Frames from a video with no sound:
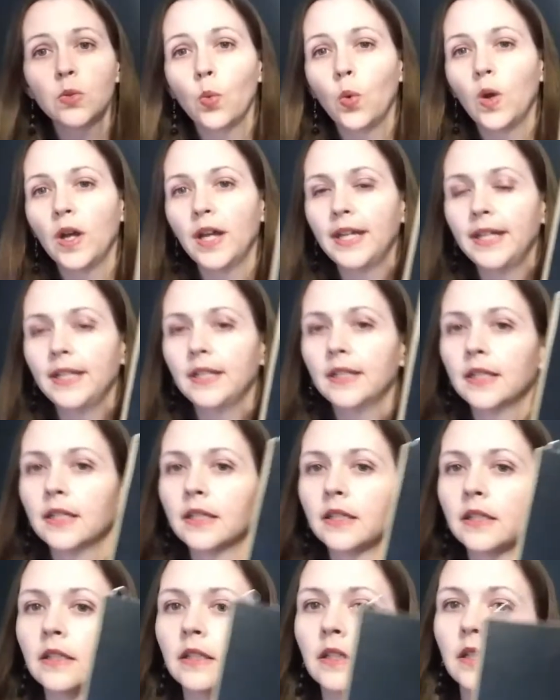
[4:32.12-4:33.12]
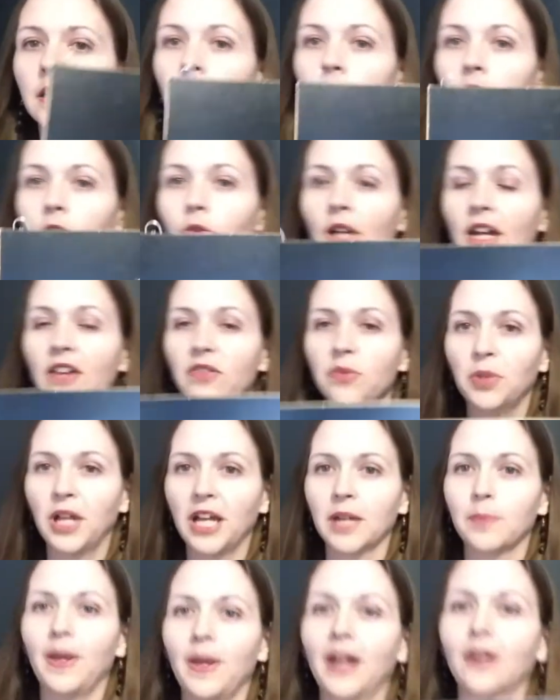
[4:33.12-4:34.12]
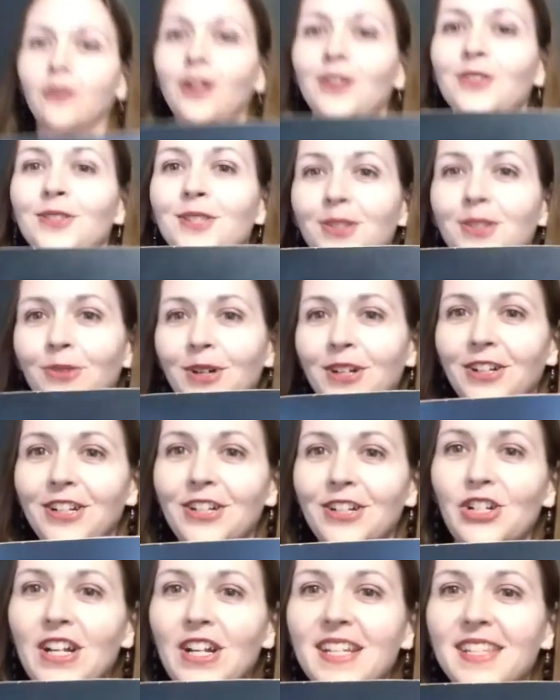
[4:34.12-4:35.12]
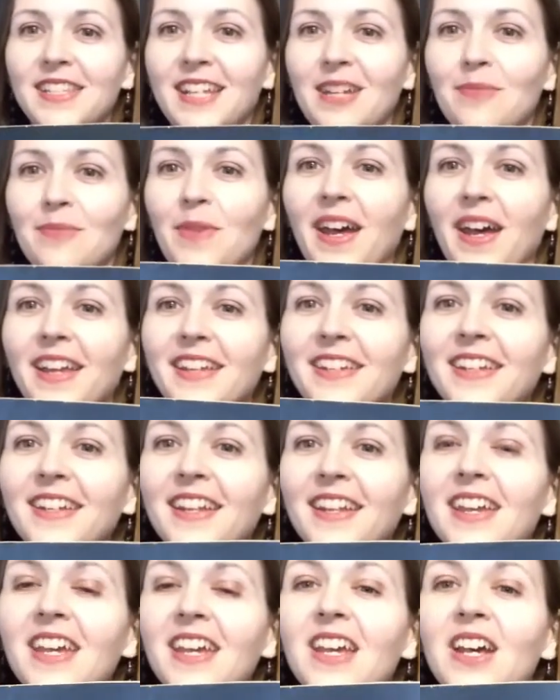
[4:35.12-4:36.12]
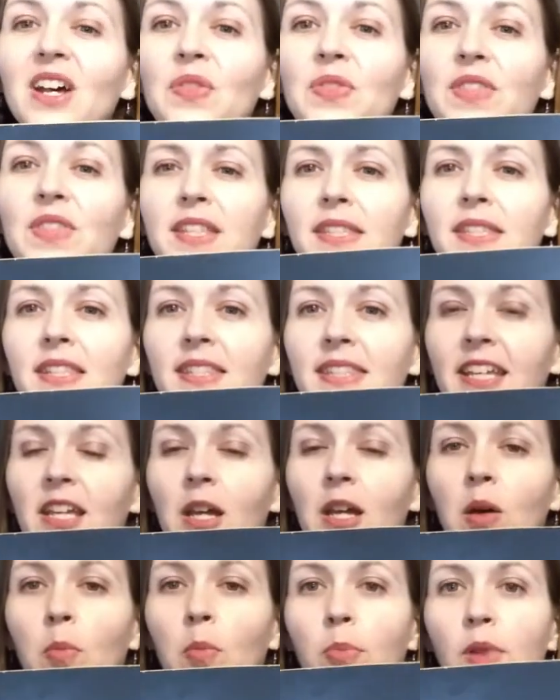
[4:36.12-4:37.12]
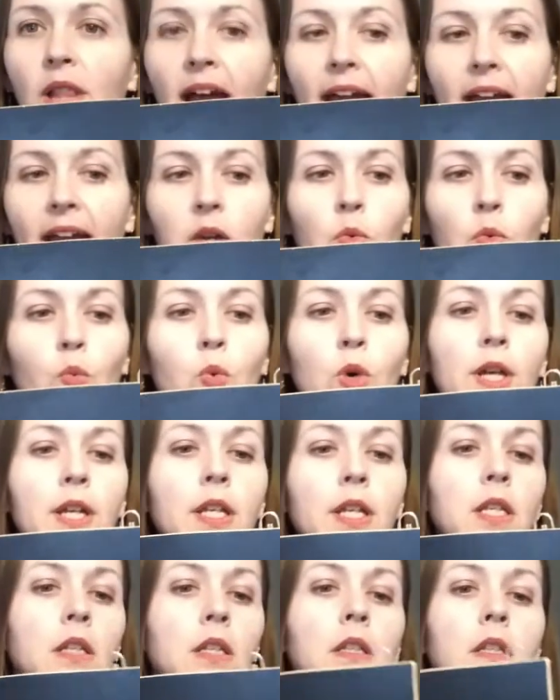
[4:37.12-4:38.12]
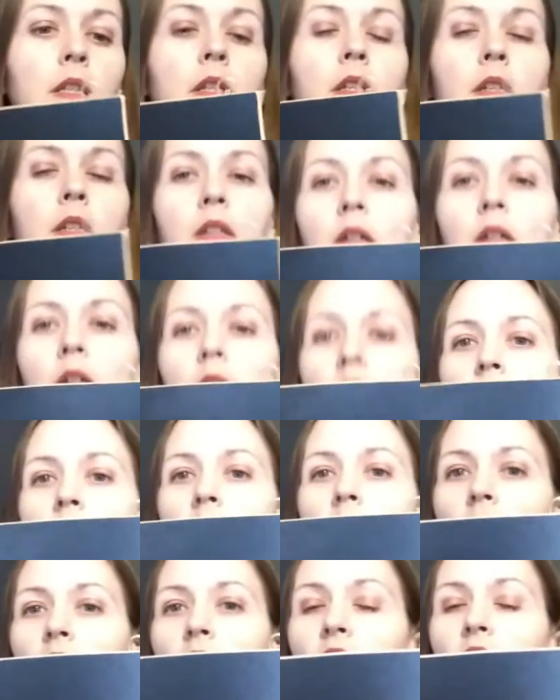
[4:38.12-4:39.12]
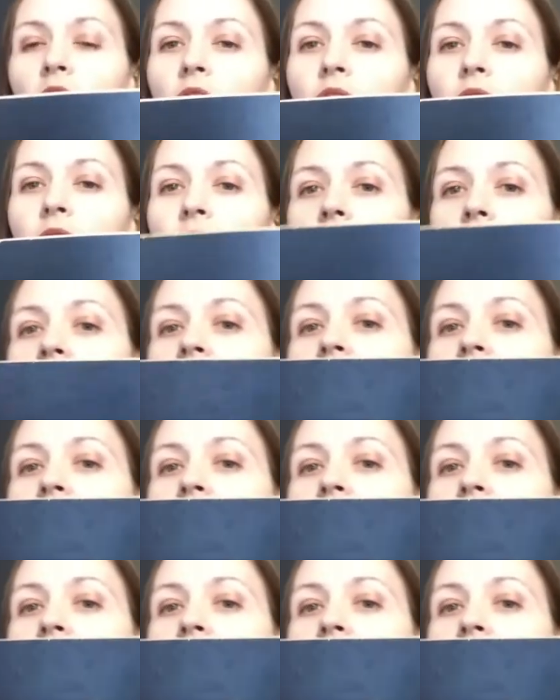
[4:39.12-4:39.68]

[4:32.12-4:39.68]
one. Oh, I have a black background, so I'm going to try to stand behind it. This is like a black wood. So you can